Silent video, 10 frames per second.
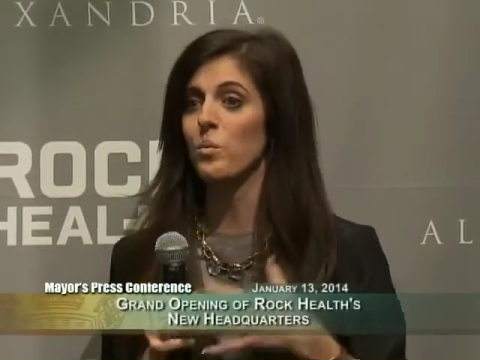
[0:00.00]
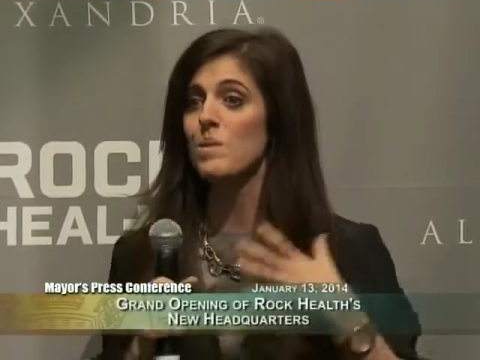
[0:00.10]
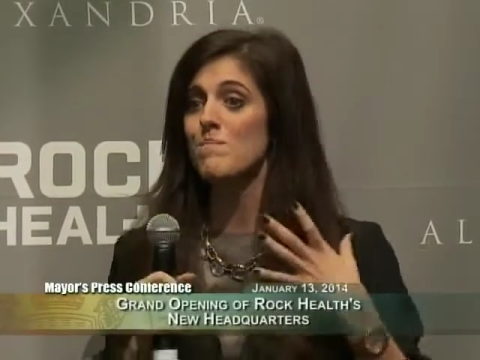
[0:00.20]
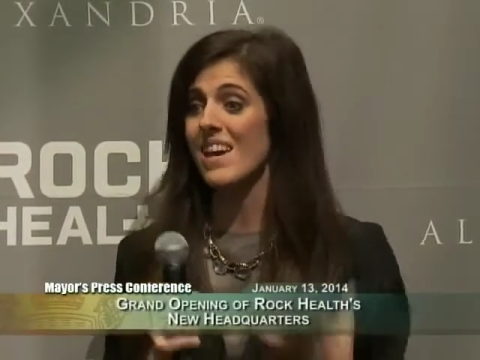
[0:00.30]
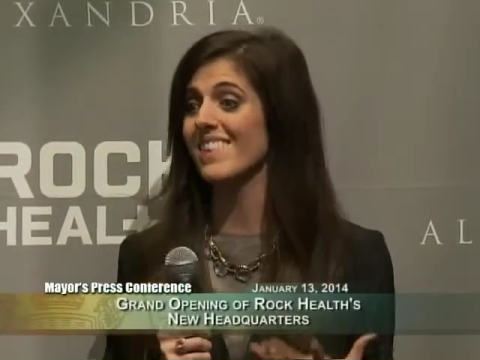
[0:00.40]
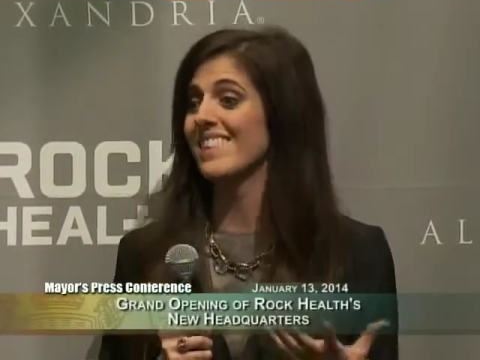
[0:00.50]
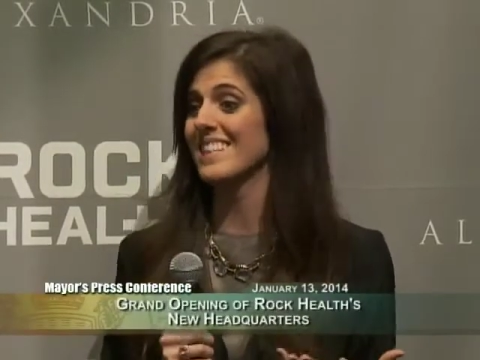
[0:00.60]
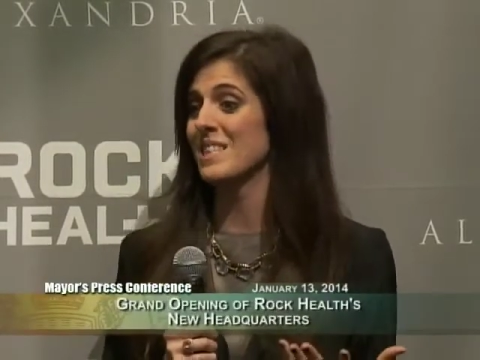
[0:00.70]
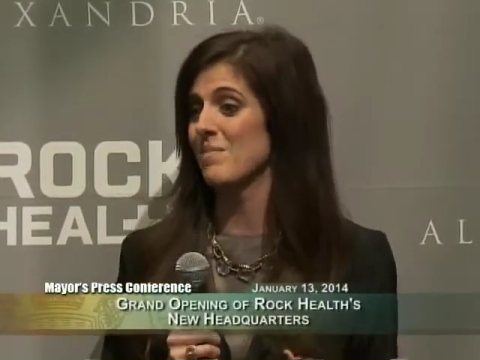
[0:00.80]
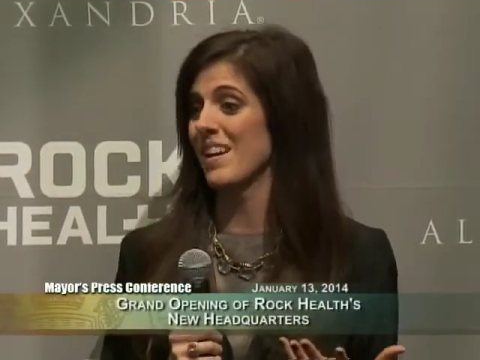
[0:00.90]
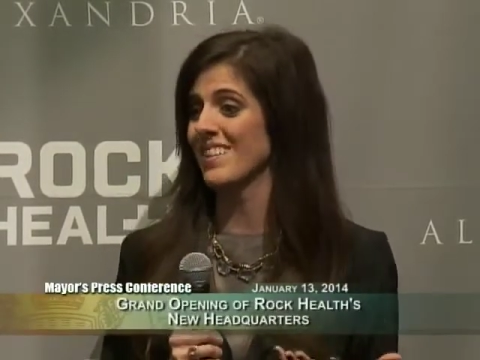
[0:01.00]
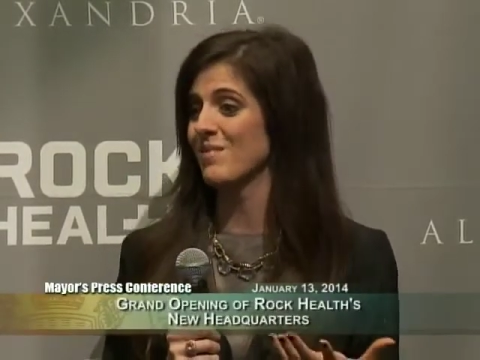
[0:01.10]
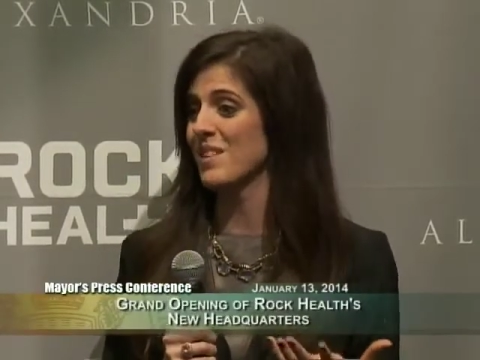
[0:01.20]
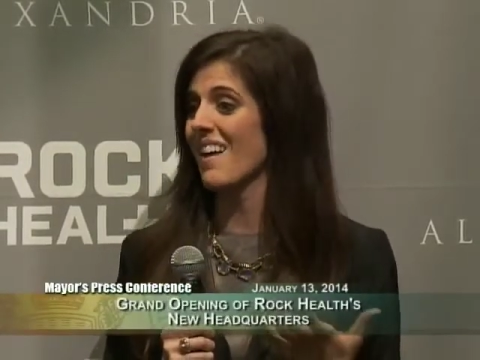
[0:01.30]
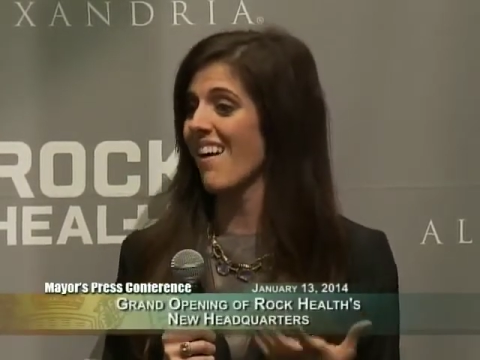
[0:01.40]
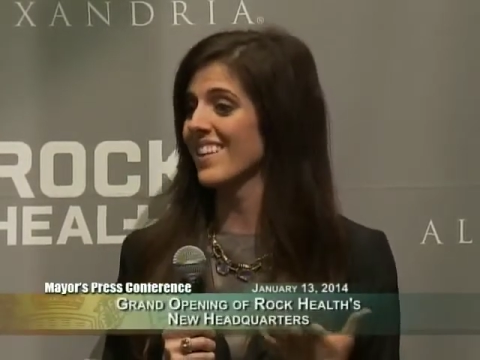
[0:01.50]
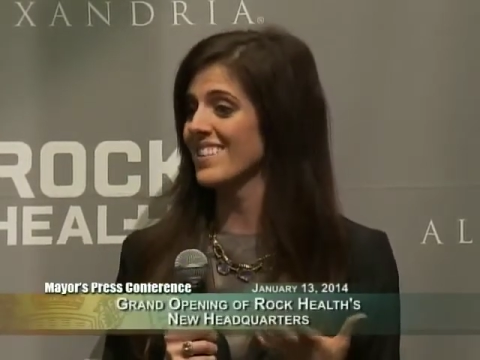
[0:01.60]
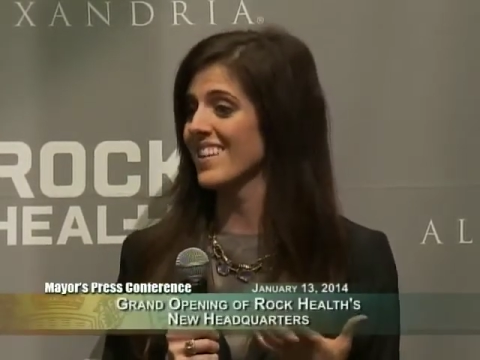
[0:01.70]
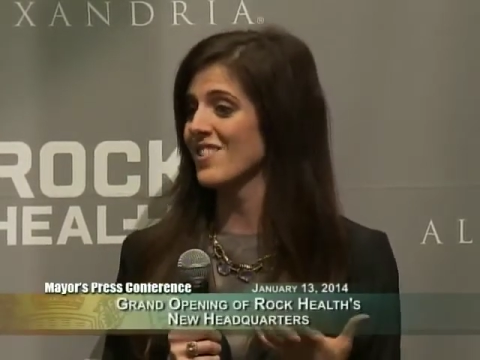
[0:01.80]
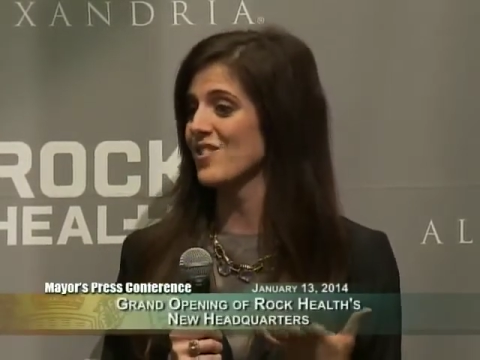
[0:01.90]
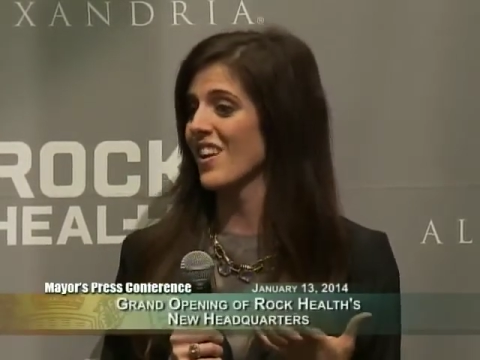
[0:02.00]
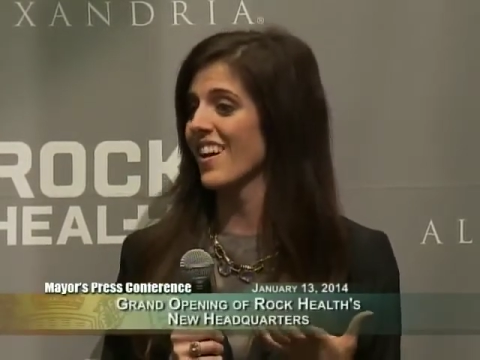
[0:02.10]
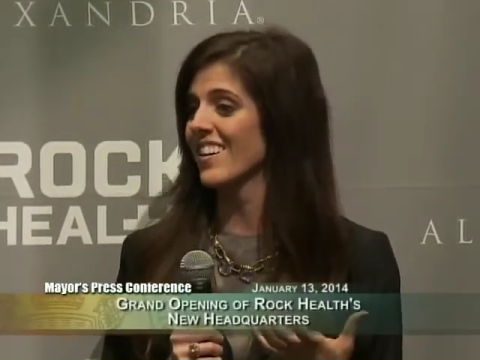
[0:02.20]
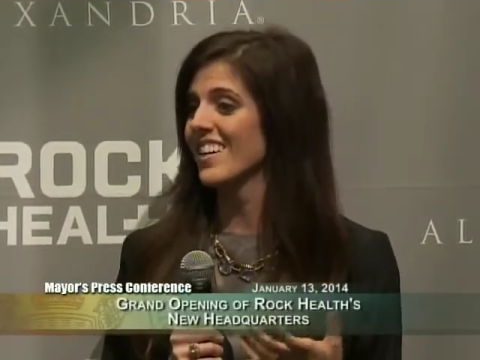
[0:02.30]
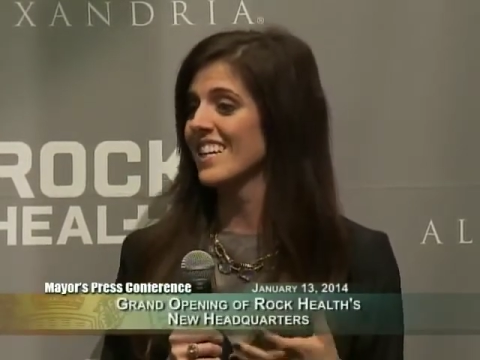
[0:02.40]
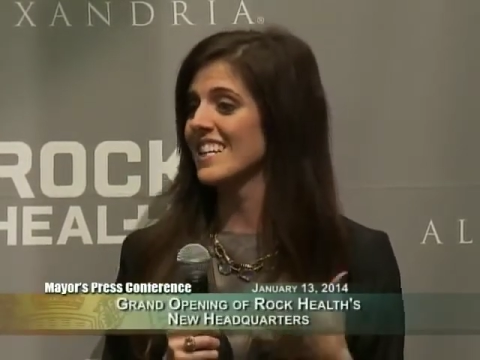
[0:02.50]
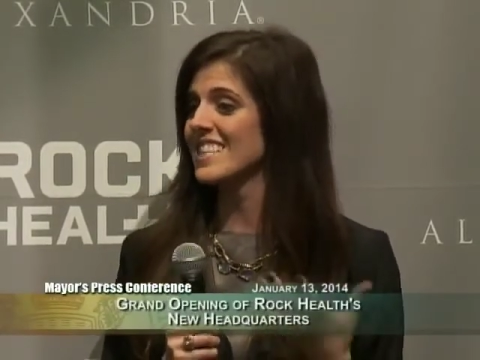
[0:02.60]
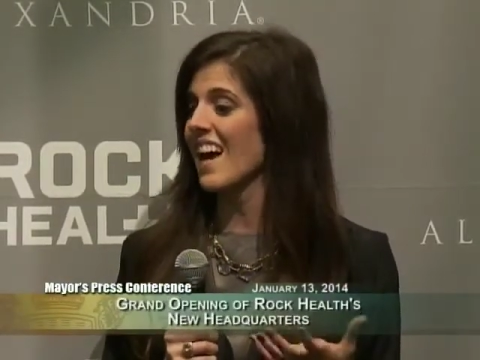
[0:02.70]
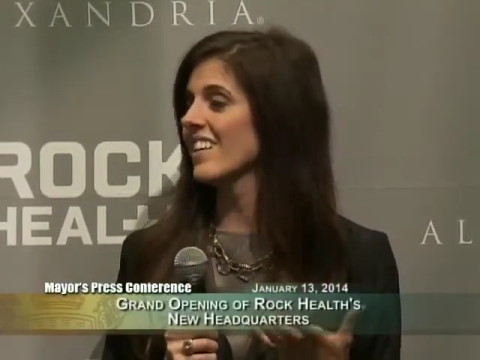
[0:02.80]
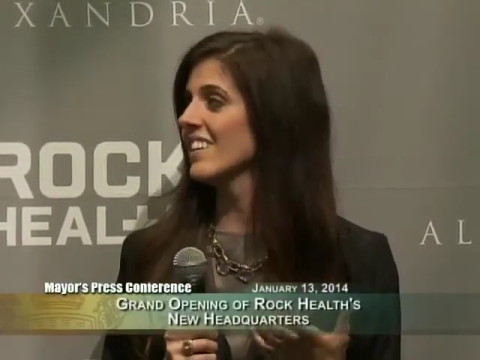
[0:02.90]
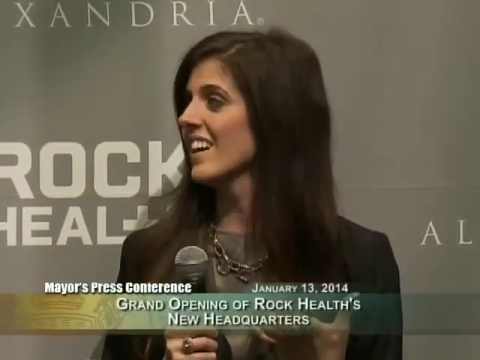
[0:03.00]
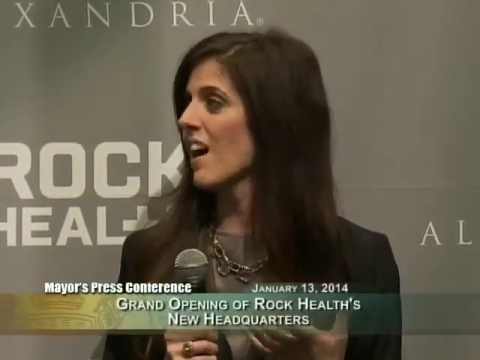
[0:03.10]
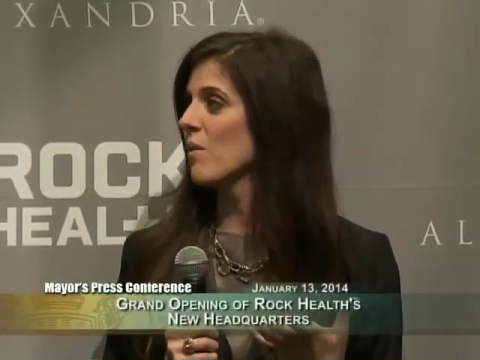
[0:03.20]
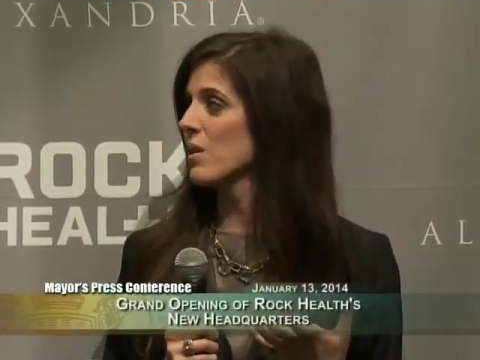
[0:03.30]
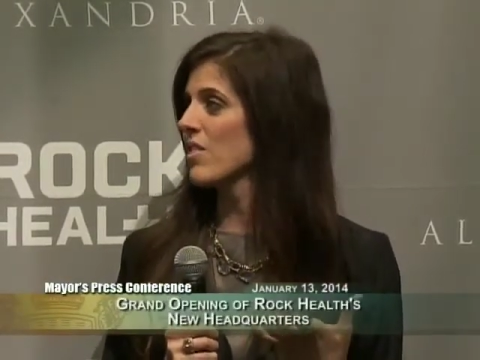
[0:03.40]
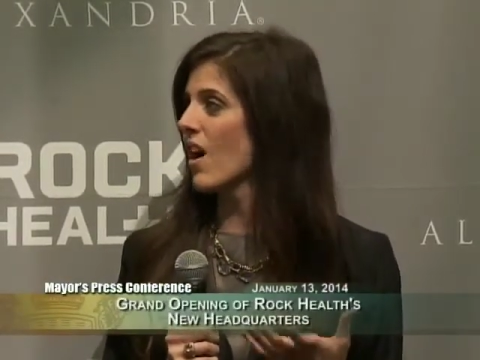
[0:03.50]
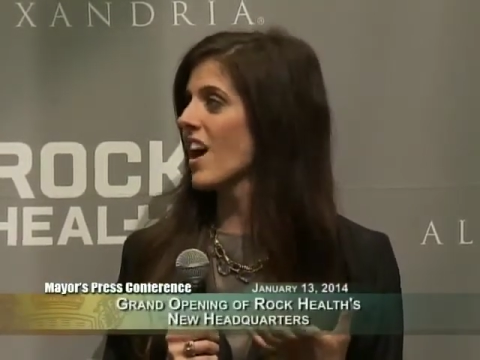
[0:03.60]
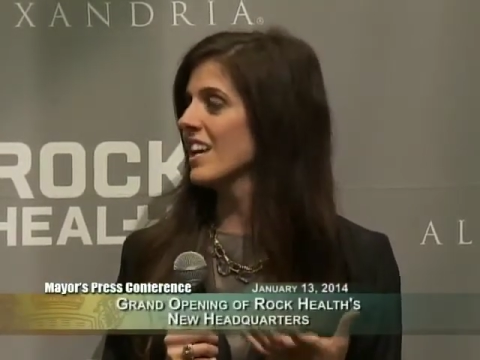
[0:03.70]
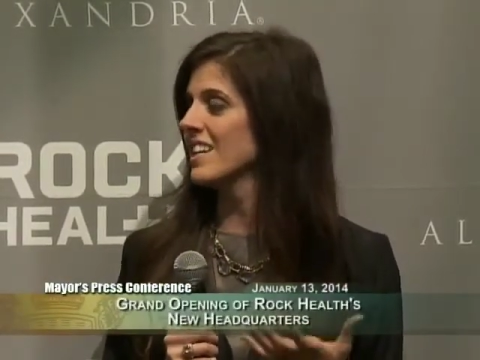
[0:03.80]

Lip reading: We made this space with Alexandria exactly how we thought it